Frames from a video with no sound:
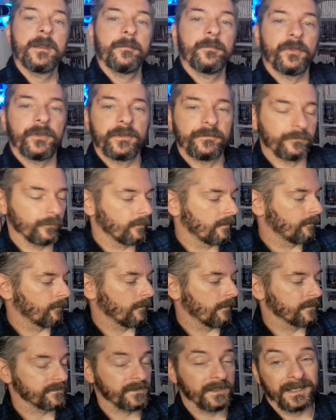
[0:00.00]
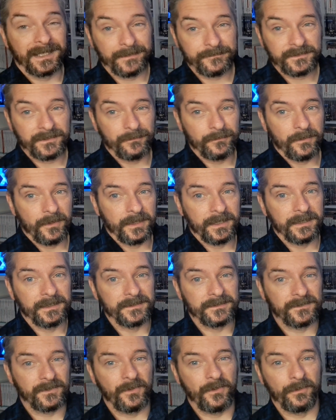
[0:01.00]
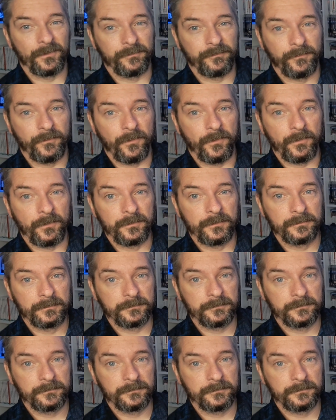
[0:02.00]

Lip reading: But the other one was, and I've still got it, is Godfall.